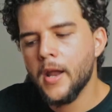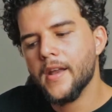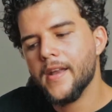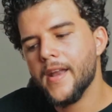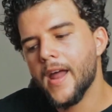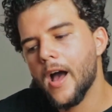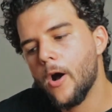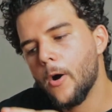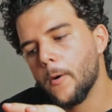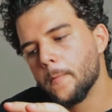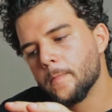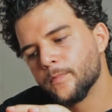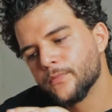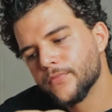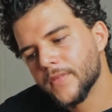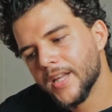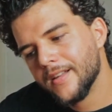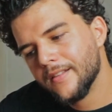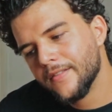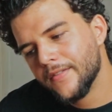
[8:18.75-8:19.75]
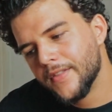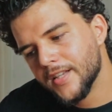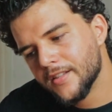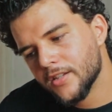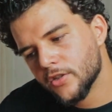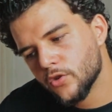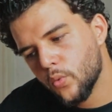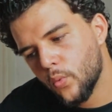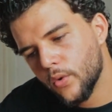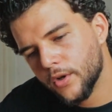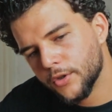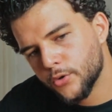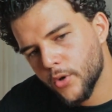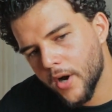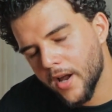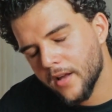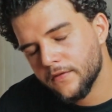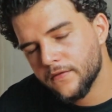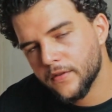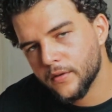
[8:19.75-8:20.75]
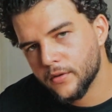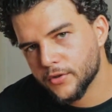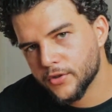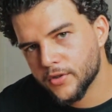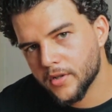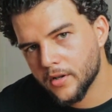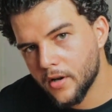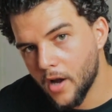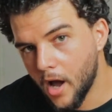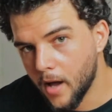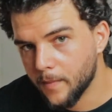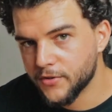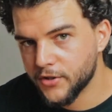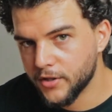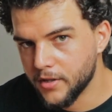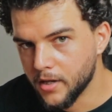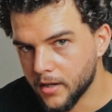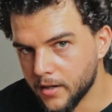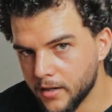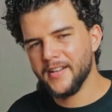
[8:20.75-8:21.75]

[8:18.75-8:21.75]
Now, this is where transfers comes in.